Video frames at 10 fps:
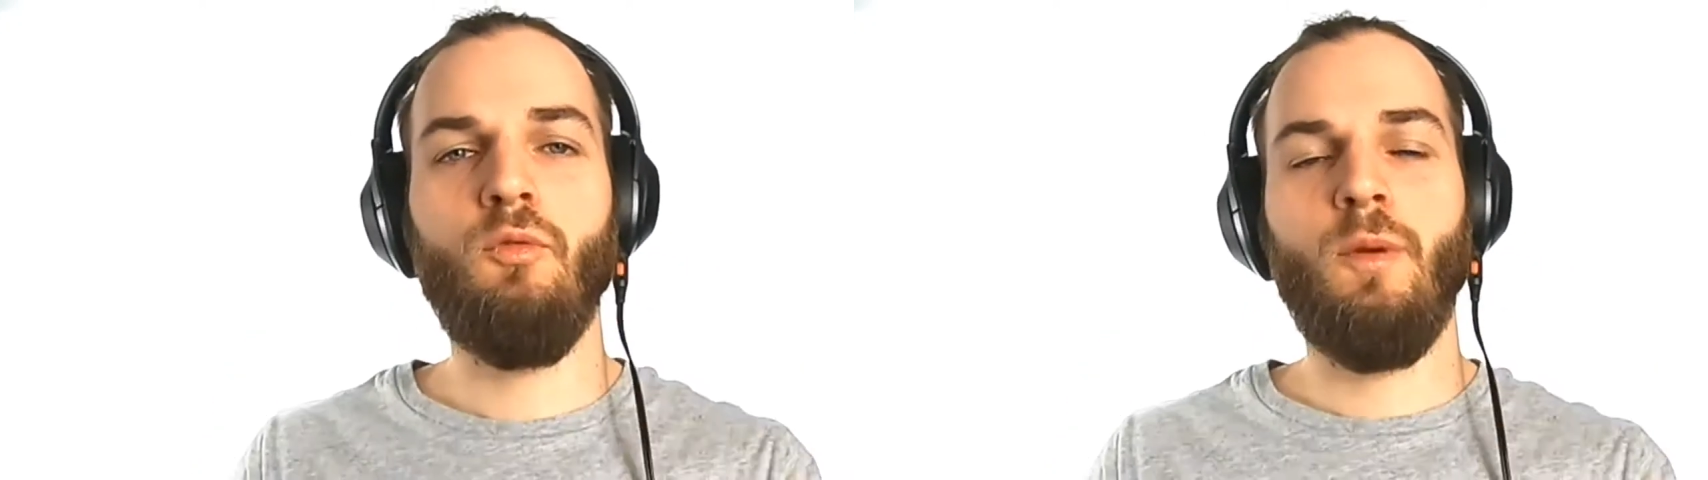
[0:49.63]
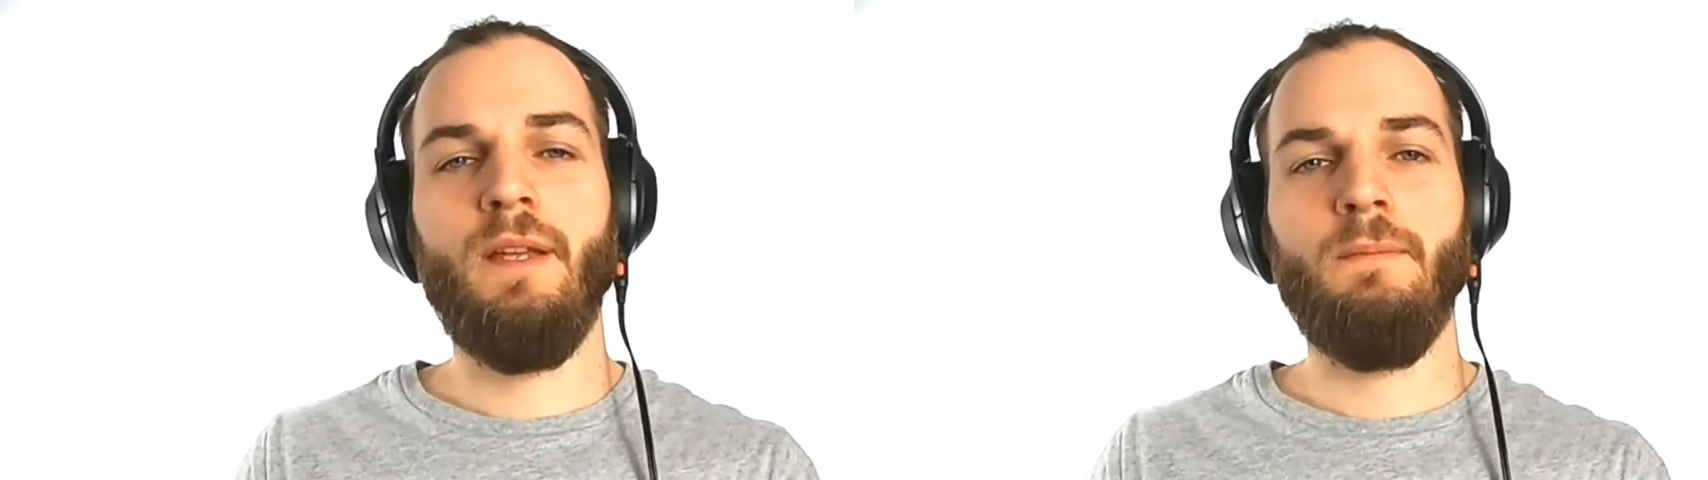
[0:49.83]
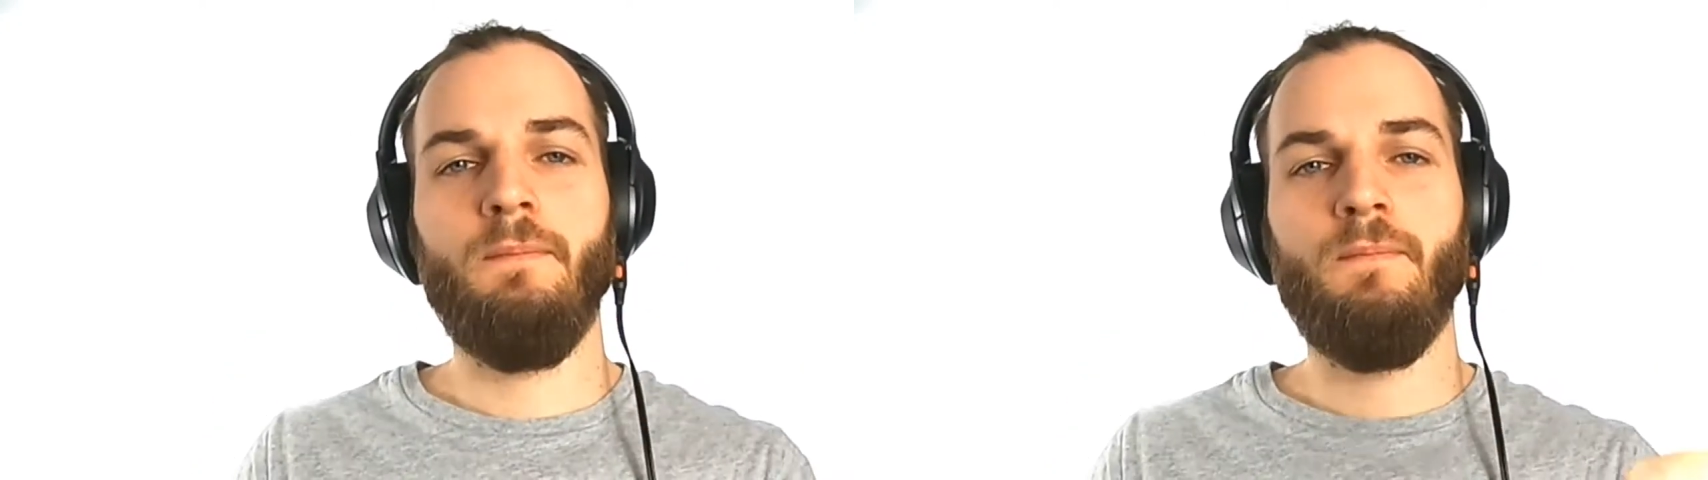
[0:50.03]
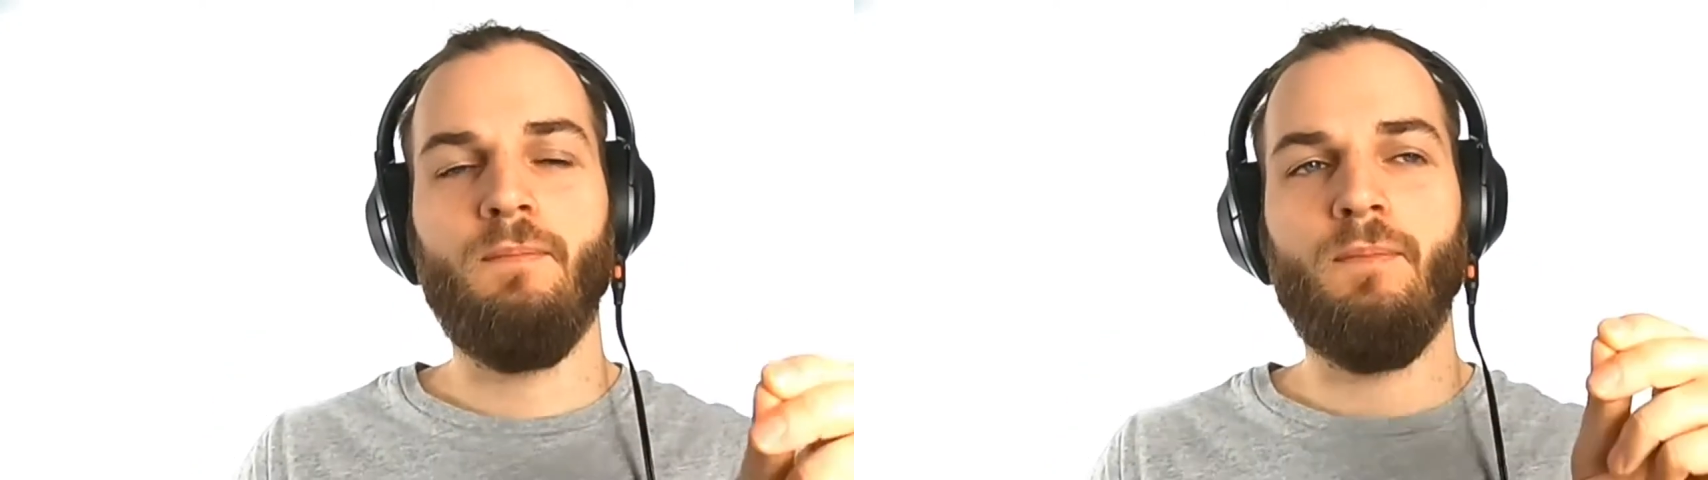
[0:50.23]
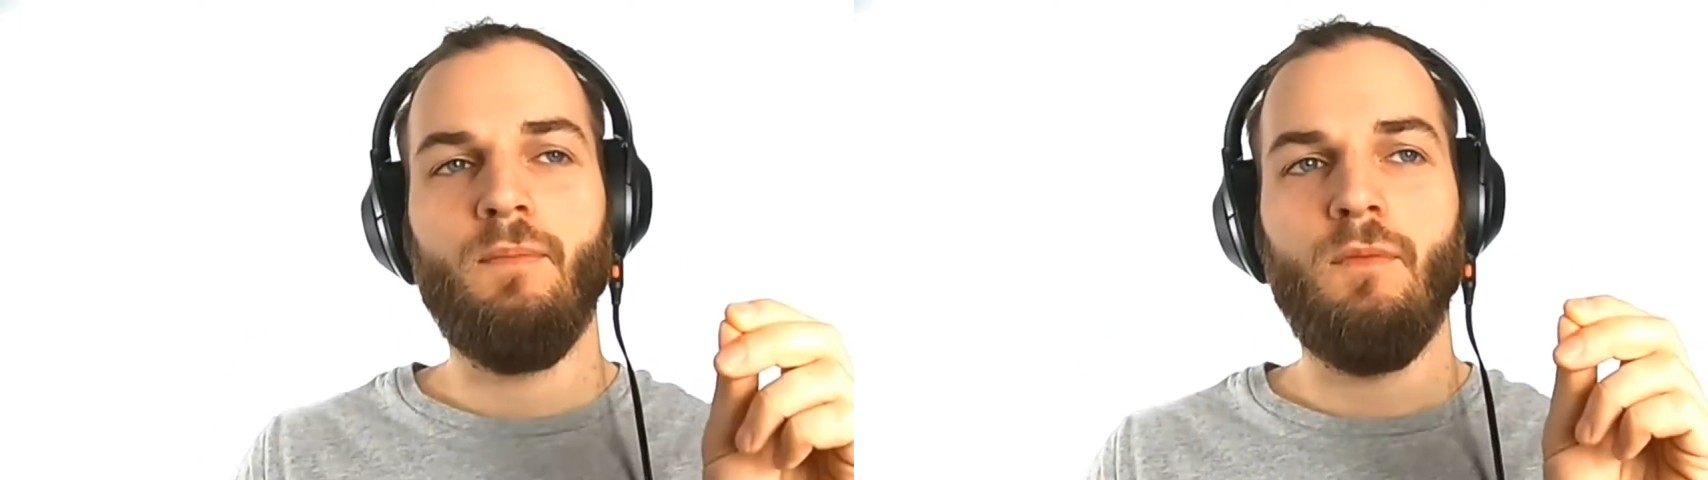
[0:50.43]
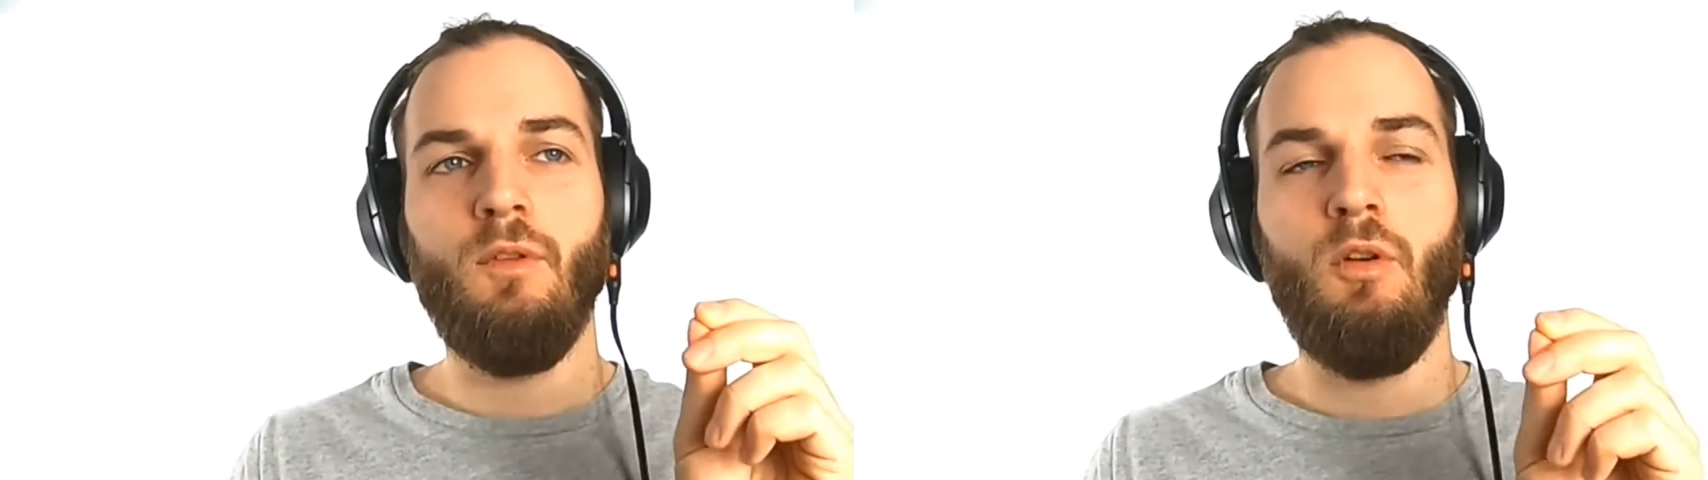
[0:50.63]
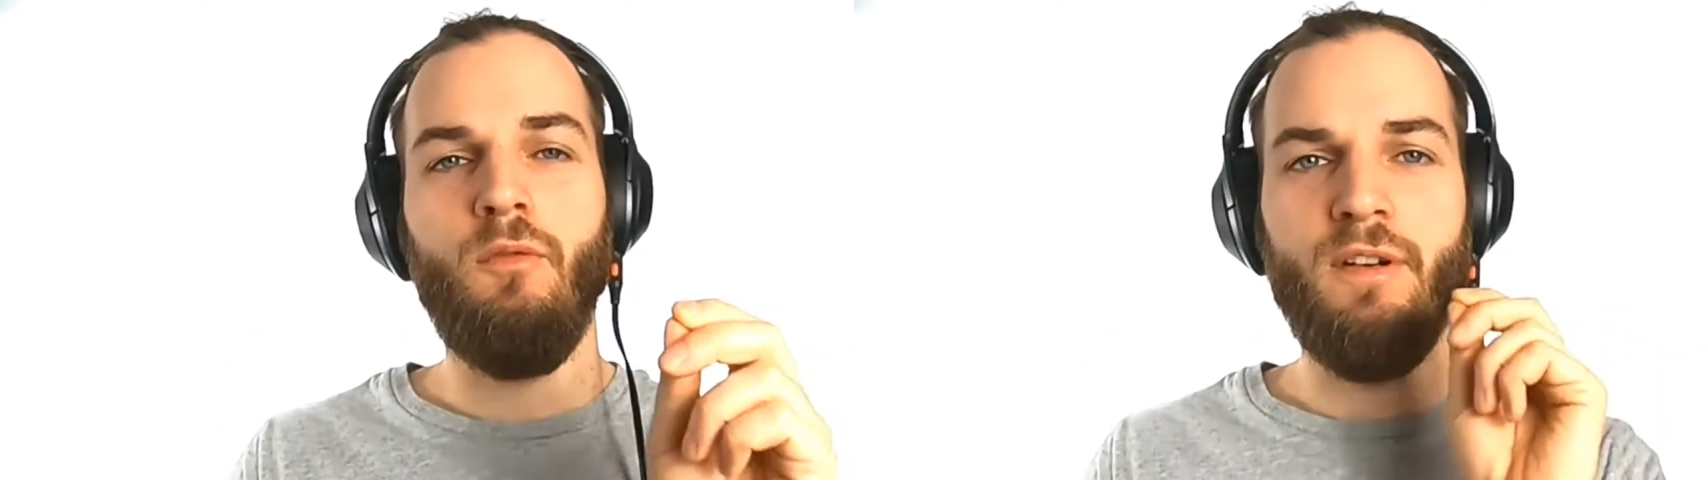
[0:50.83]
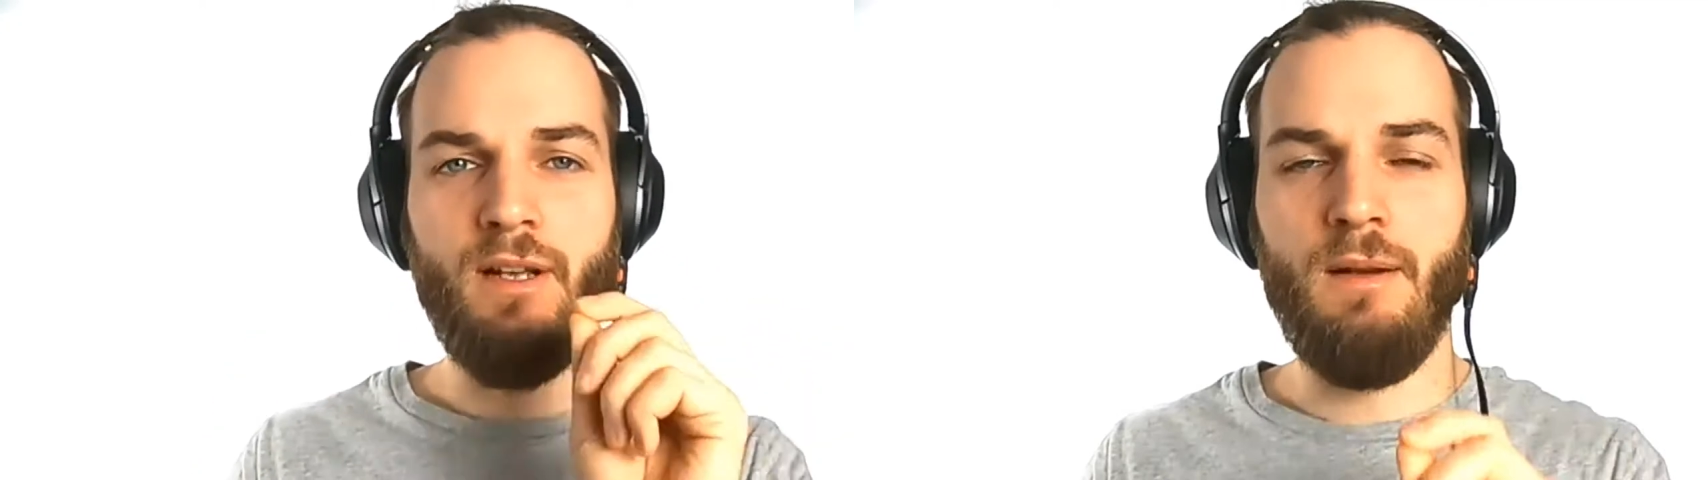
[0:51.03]
we
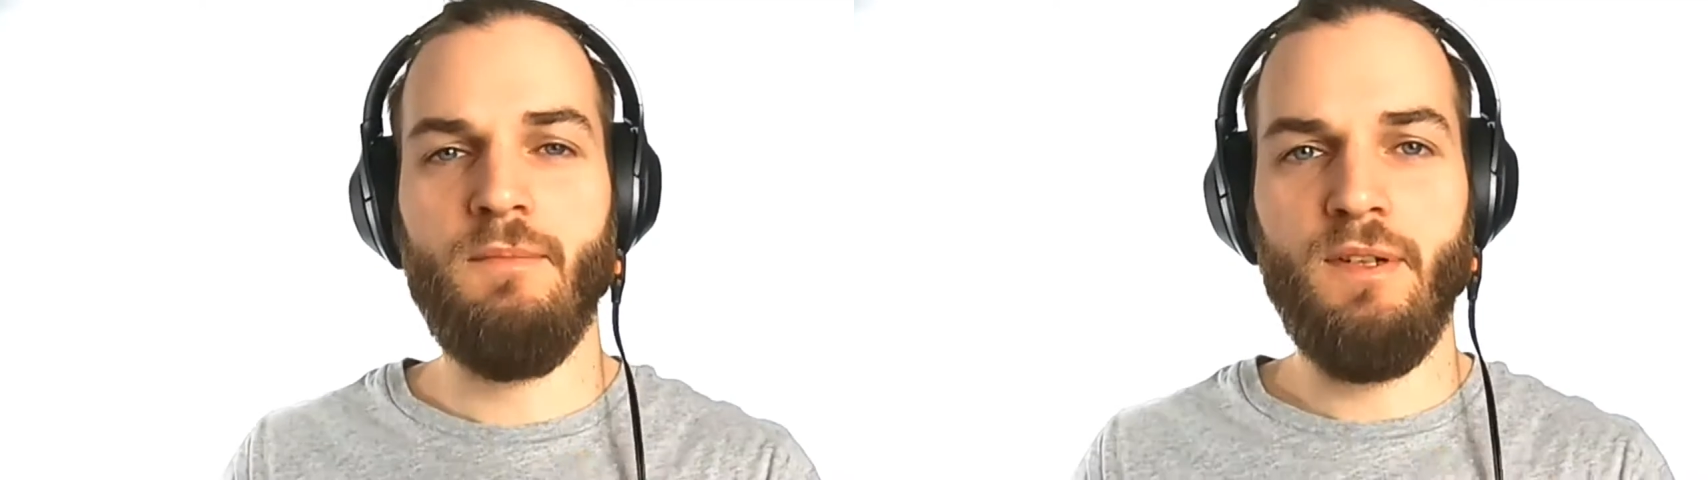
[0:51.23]
overcome